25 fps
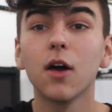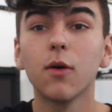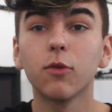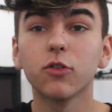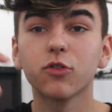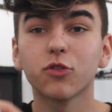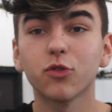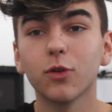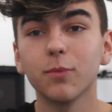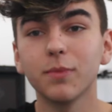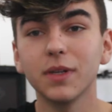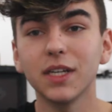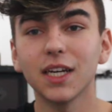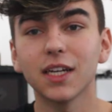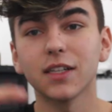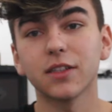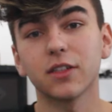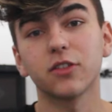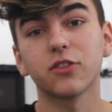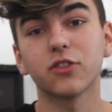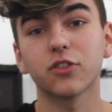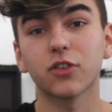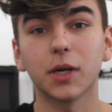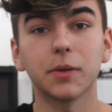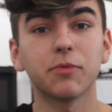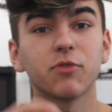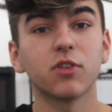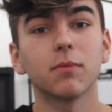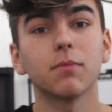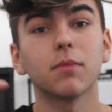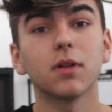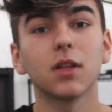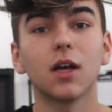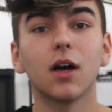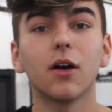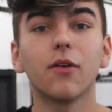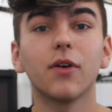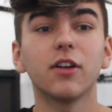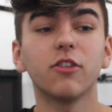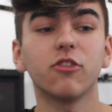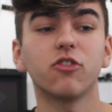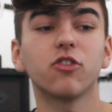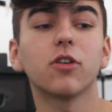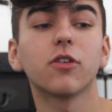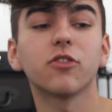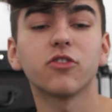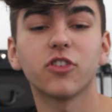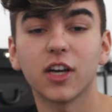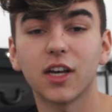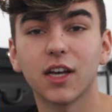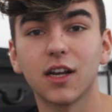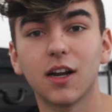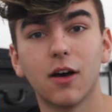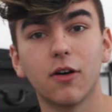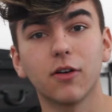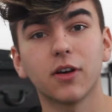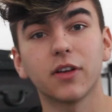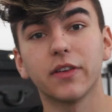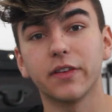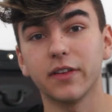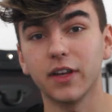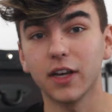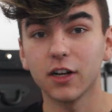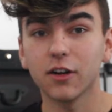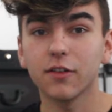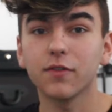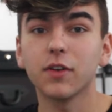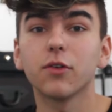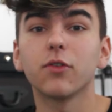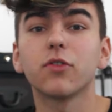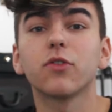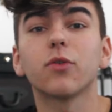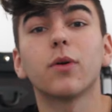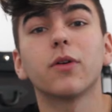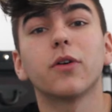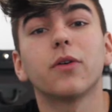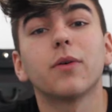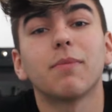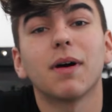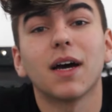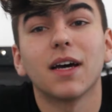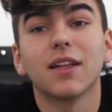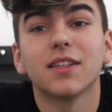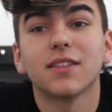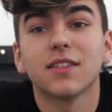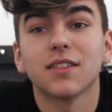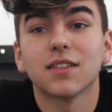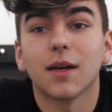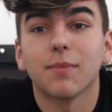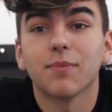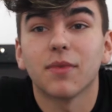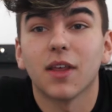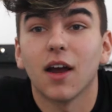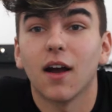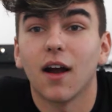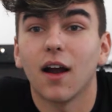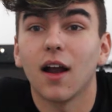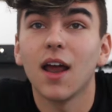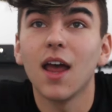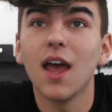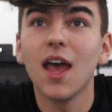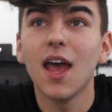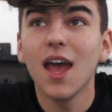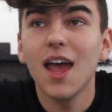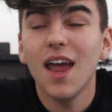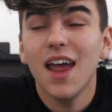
which will be in the description below, and you should go check it out because the interview with 21 Pilots is up there.